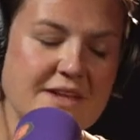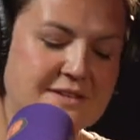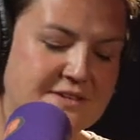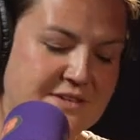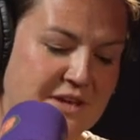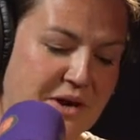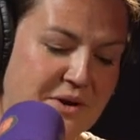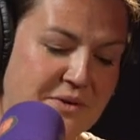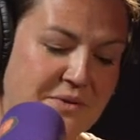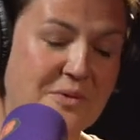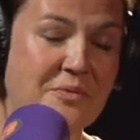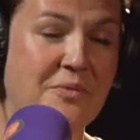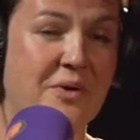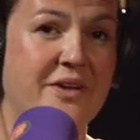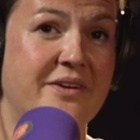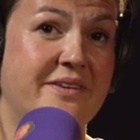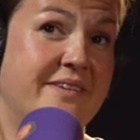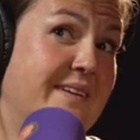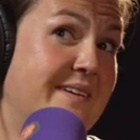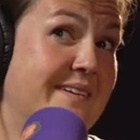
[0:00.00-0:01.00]
So
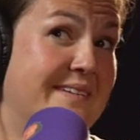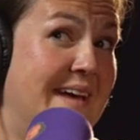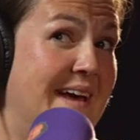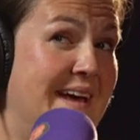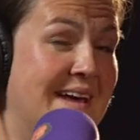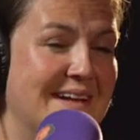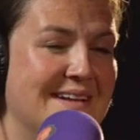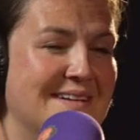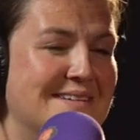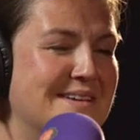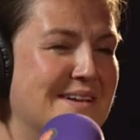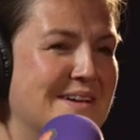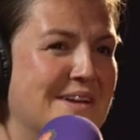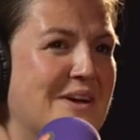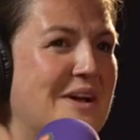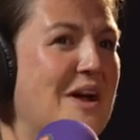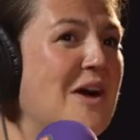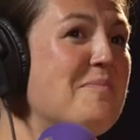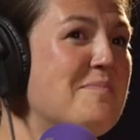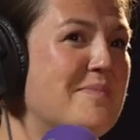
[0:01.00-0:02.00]
one uh, to
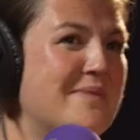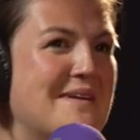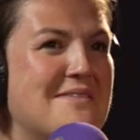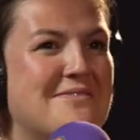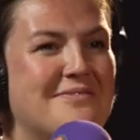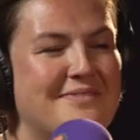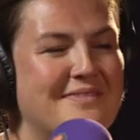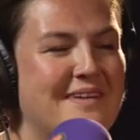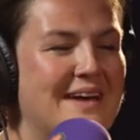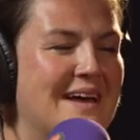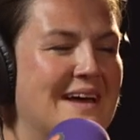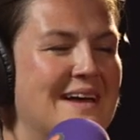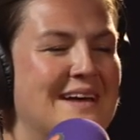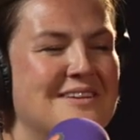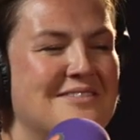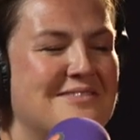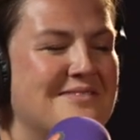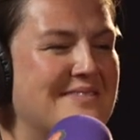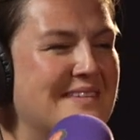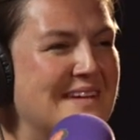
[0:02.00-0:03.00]
look up if uh,
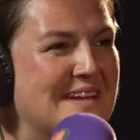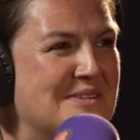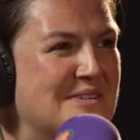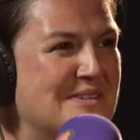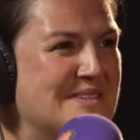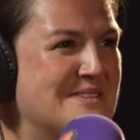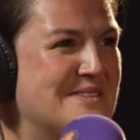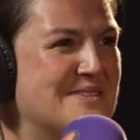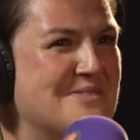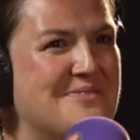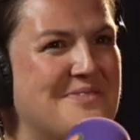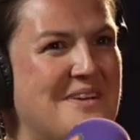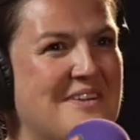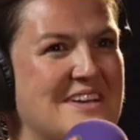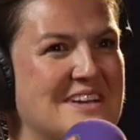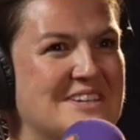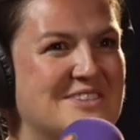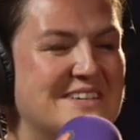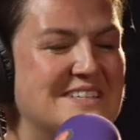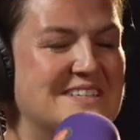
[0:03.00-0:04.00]
if anyone's sort of
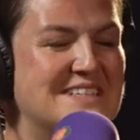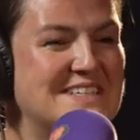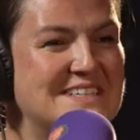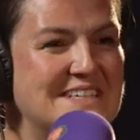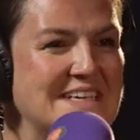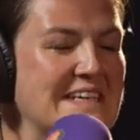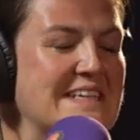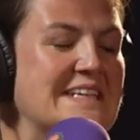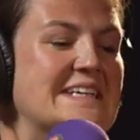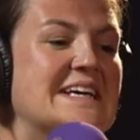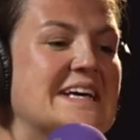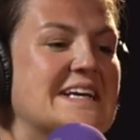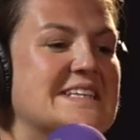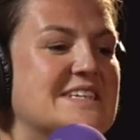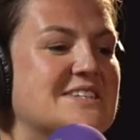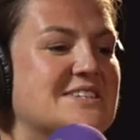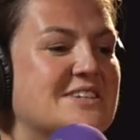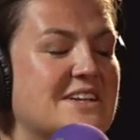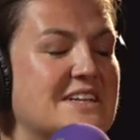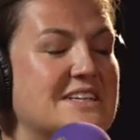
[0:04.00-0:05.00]
very interested is
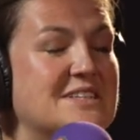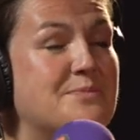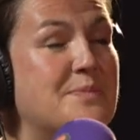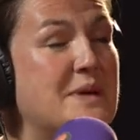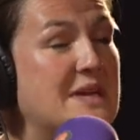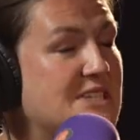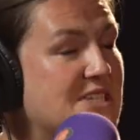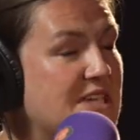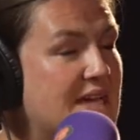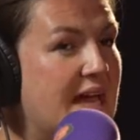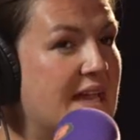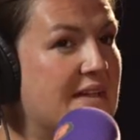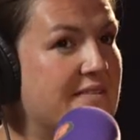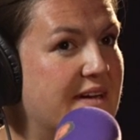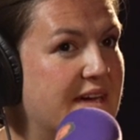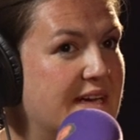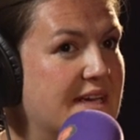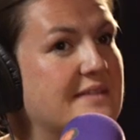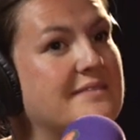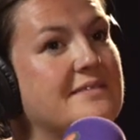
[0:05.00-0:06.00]
at Dulwich Picture
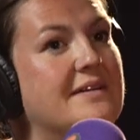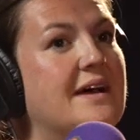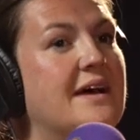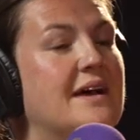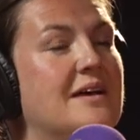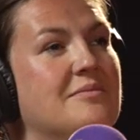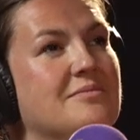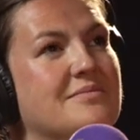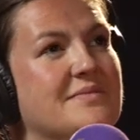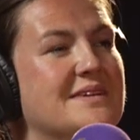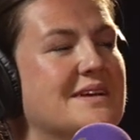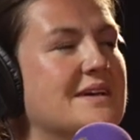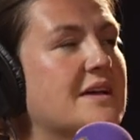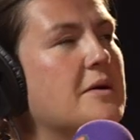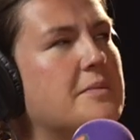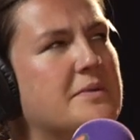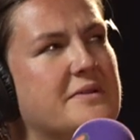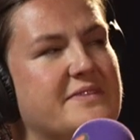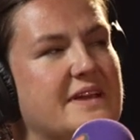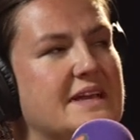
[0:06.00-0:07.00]
Gallery. Um, a
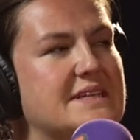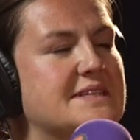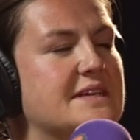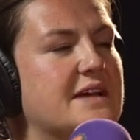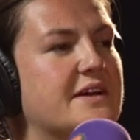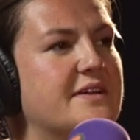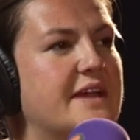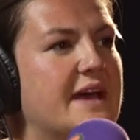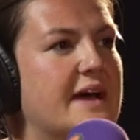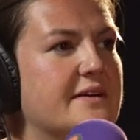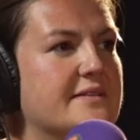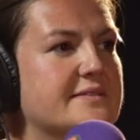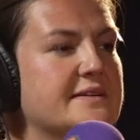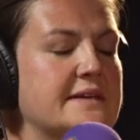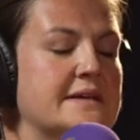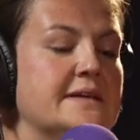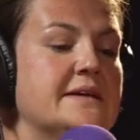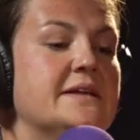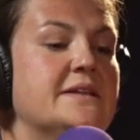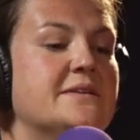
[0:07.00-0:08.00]
couple of years ago now,
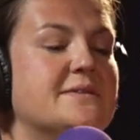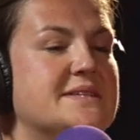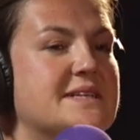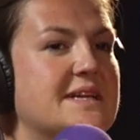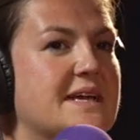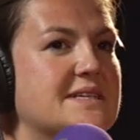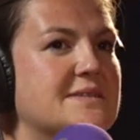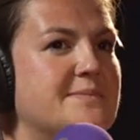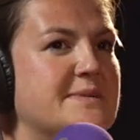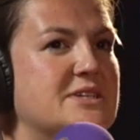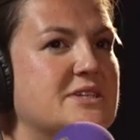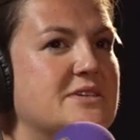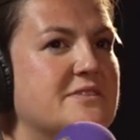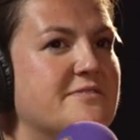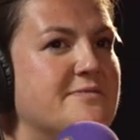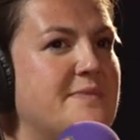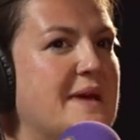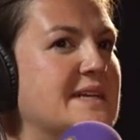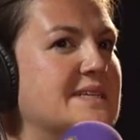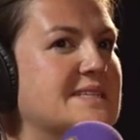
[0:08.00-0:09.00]
there was an exhibition
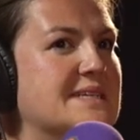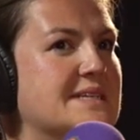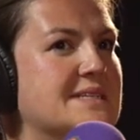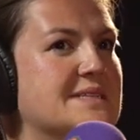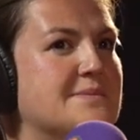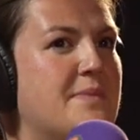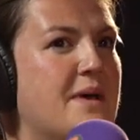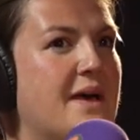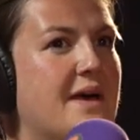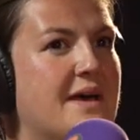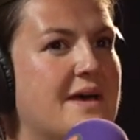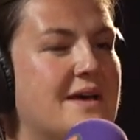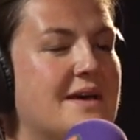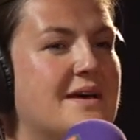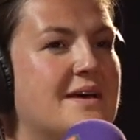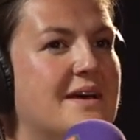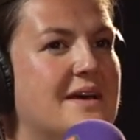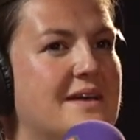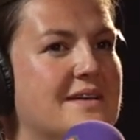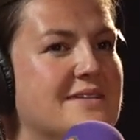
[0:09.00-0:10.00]
of paintings by
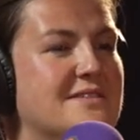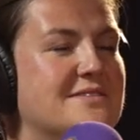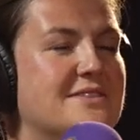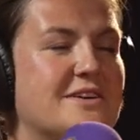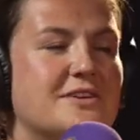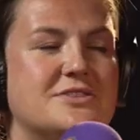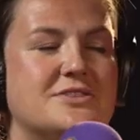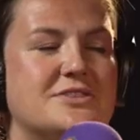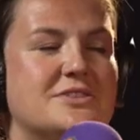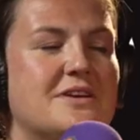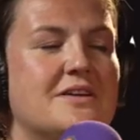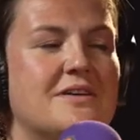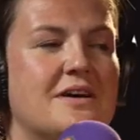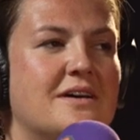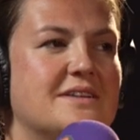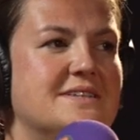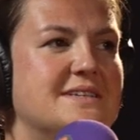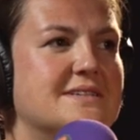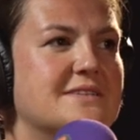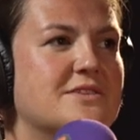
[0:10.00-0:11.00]
a Dutch
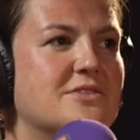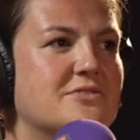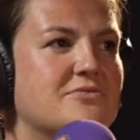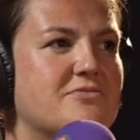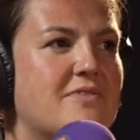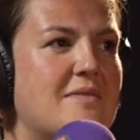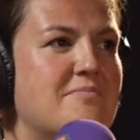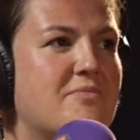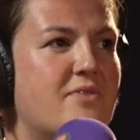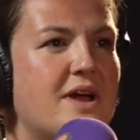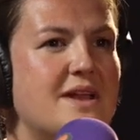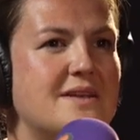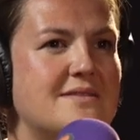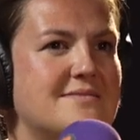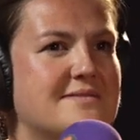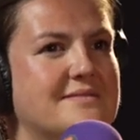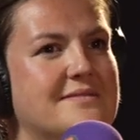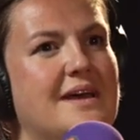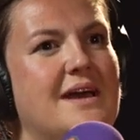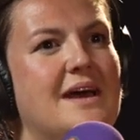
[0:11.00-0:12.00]
artist called Rembrandt.
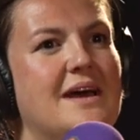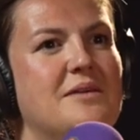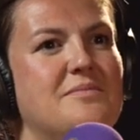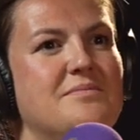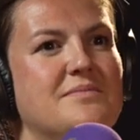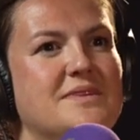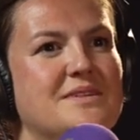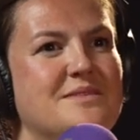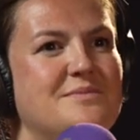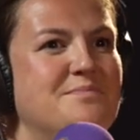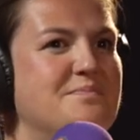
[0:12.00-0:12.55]
Um,